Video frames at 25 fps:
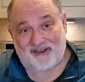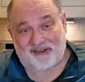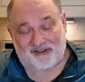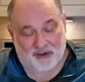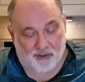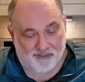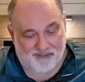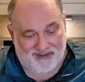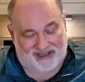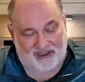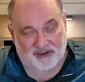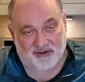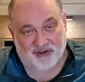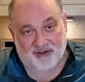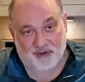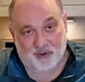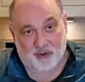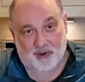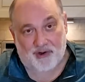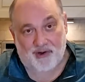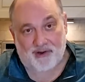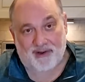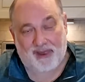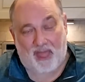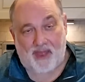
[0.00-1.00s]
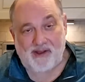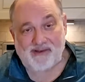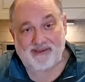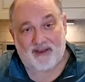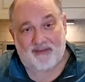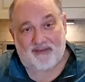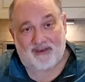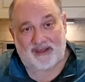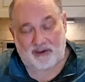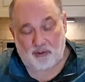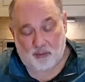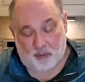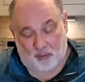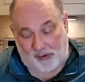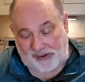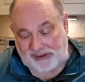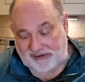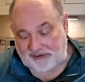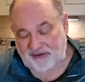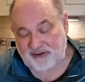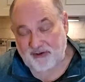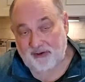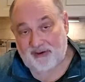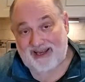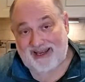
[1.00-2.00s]
So make sure that you
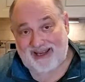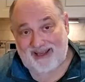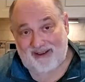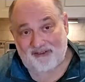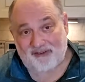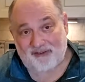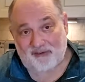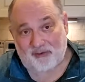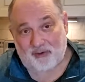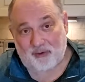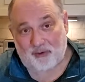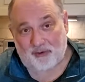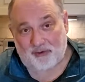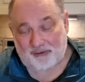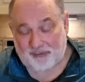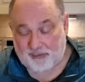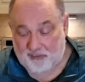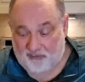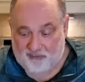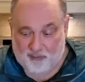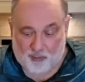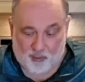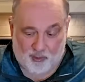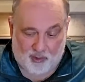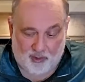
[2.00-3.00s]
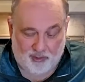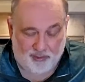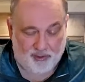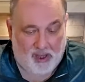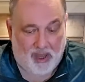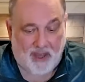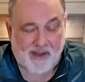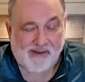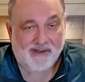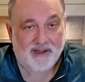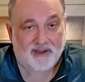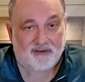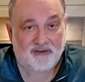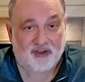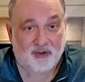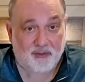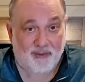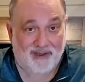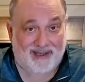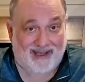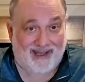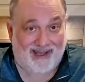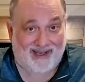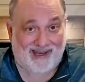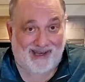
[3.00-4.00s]
wash your hands, of course, before
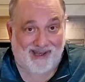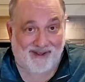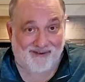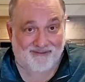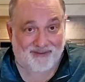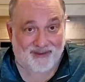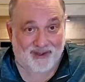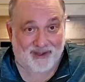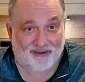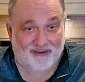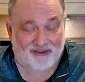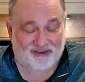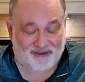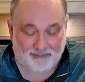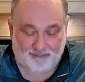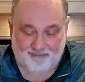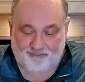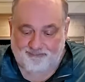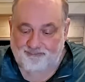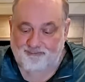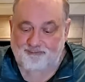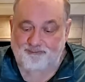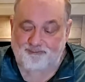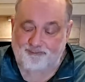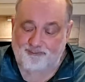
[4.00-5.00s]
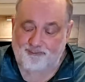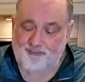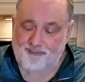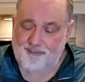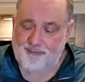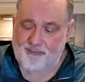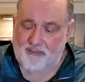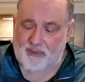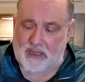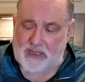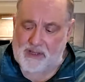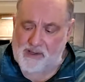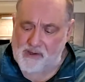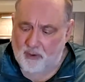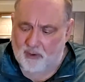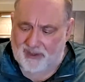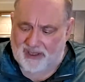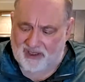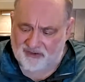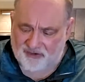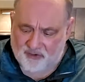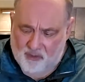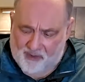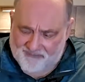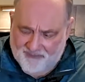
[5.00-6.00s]
doing any of this.
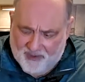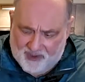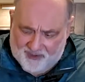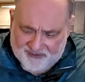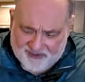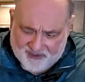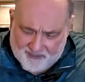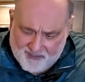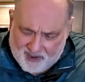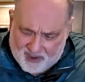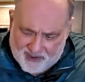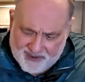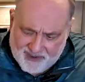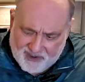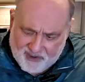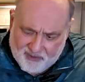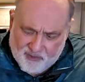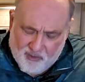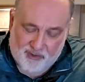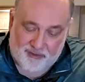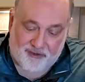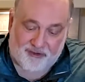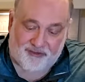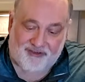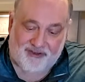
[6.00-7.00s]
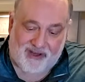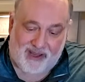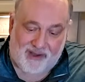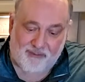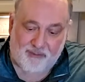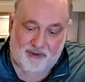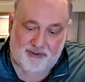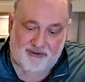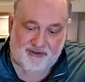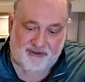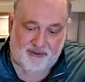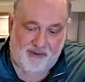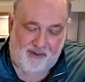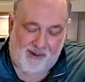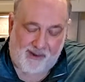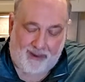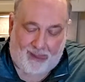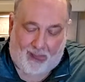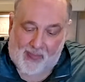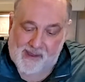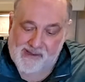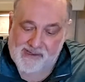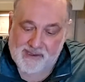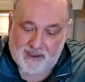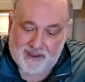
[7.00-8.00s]
Okay, so I've got some onion on the sandwich.
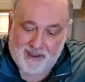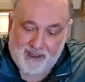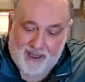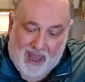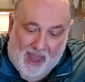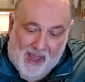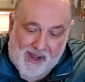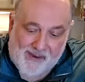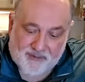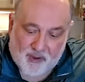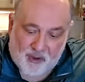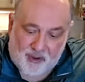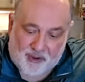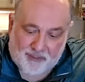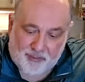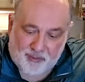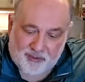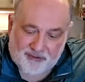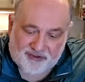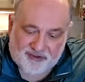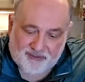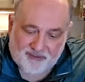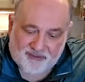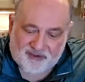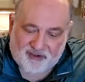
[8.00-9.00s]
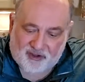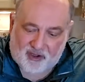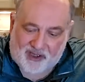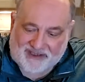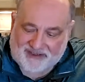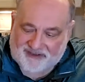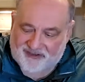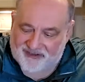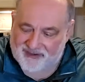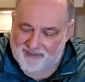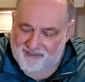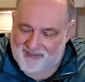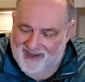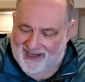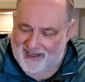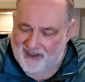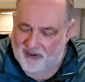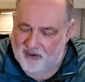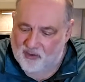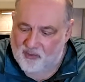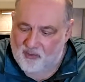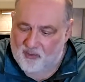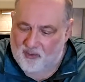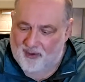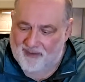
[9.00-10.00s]
I'm going to put some sliced
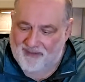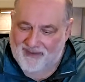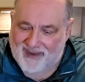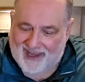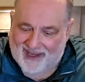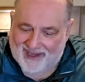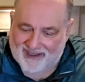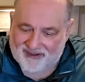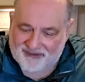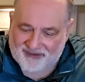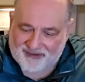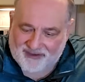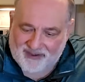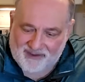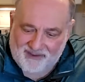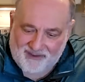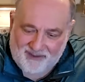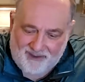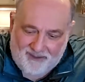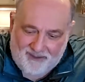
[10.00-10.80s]
tomato on next.